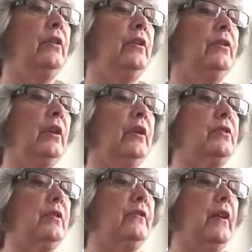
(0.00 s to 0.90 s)
to
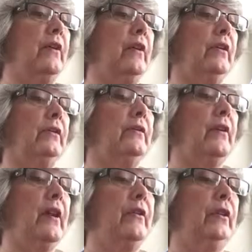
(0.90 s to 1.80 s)
judge the
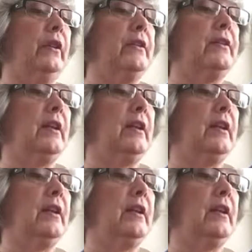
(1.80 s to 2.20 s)
fatherless,